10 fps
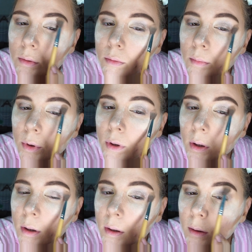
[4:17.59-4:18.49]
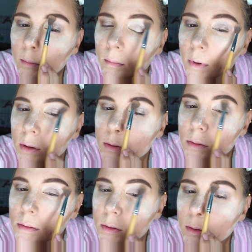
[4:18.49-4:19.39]
And then I'm going to take the color
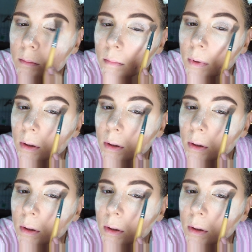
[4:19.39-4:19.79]
Compust,